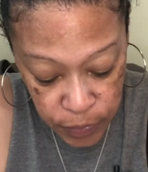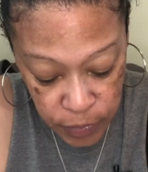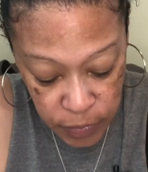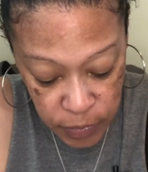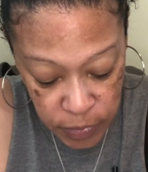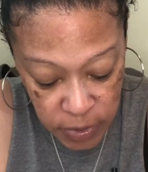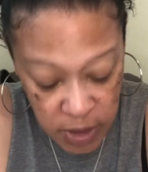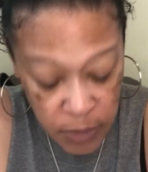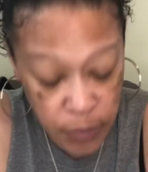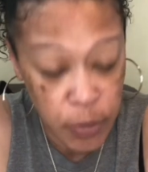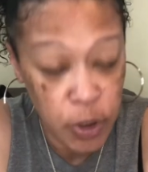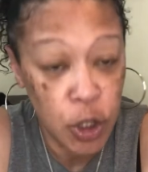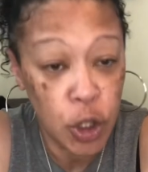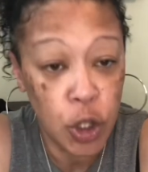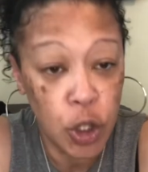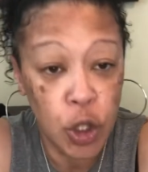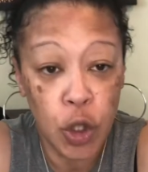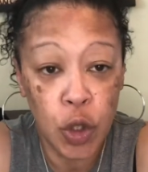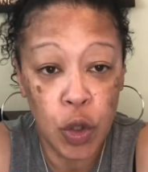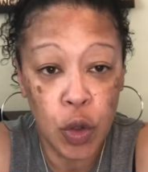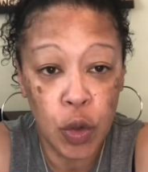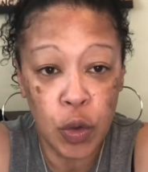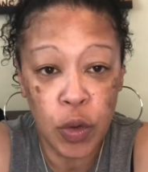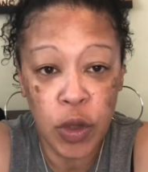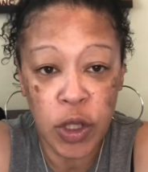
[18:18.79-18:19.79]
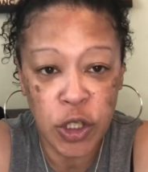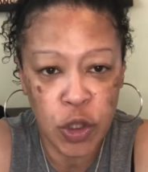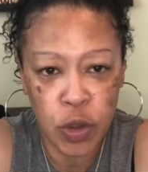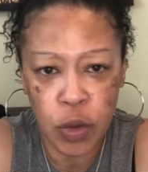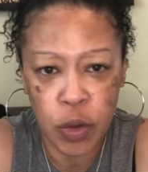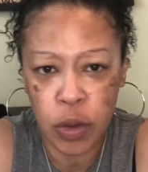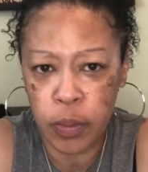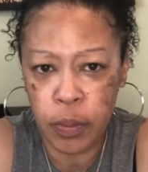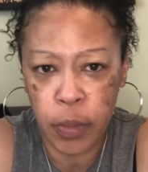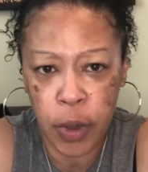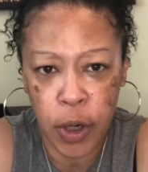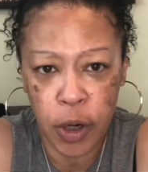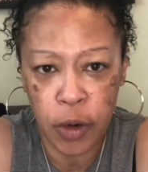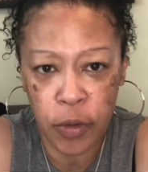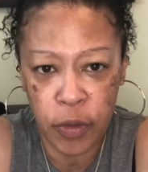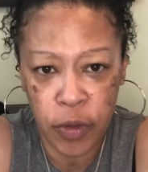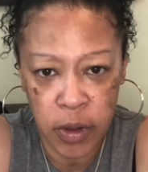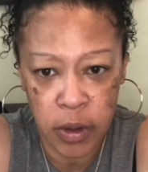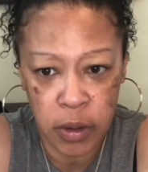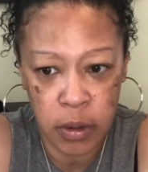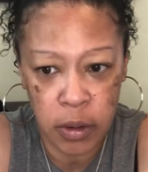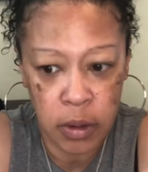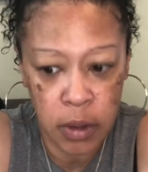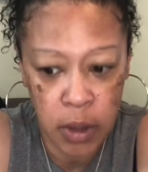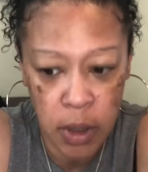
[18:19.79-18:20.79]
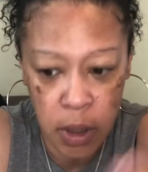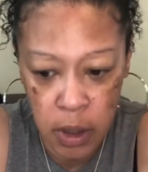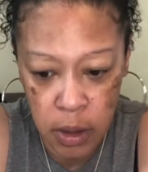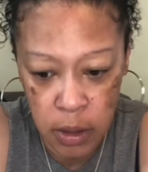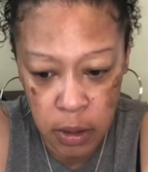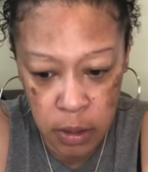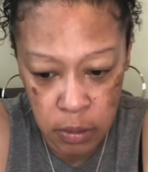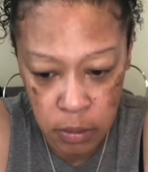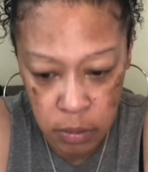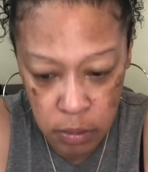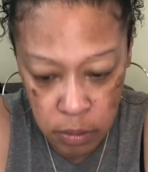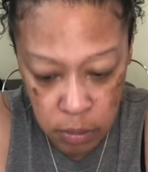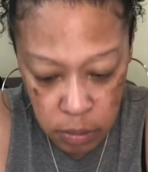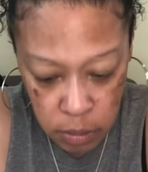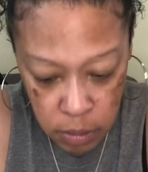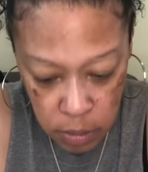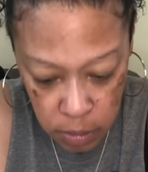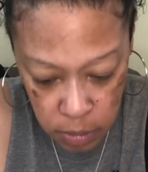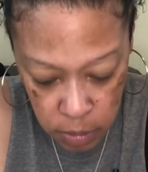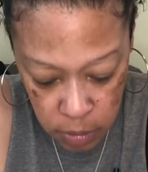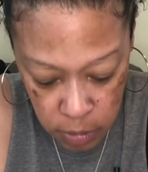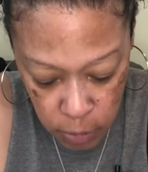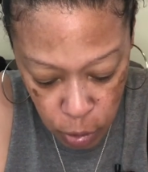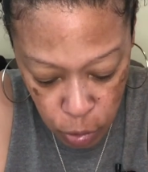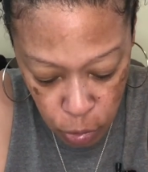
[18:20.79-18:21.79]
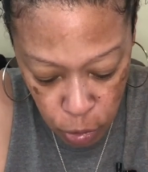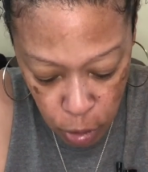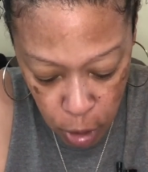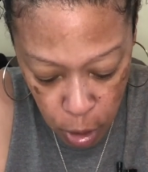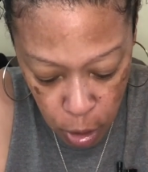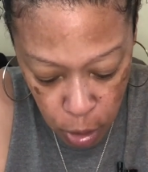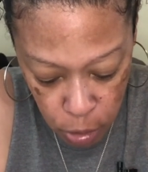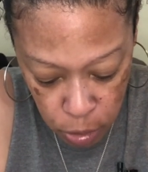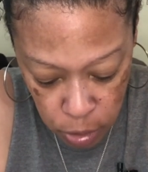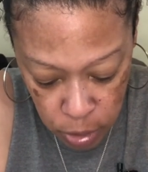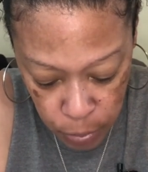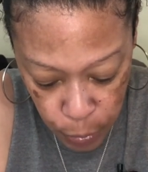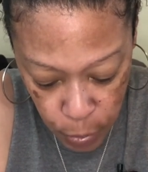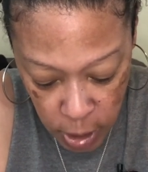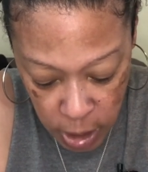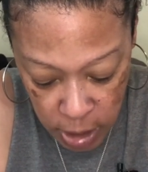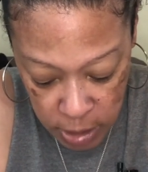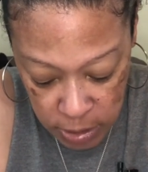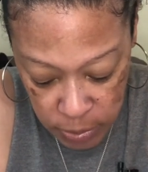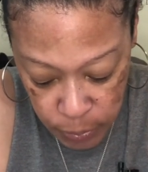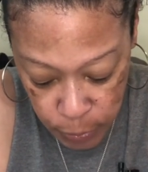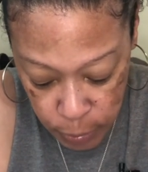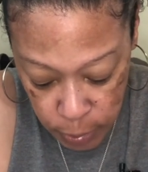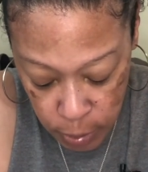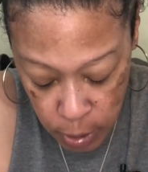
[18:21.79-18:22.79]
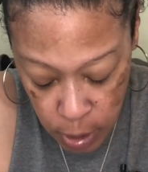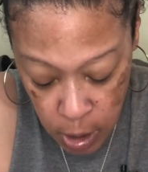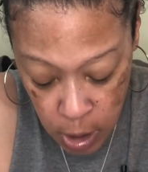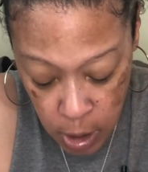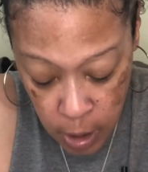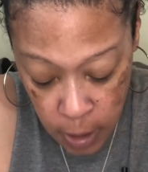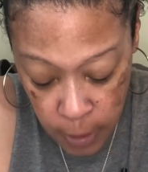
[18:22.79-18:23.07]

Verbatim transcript: something new that you would birth and, and grow to prosper.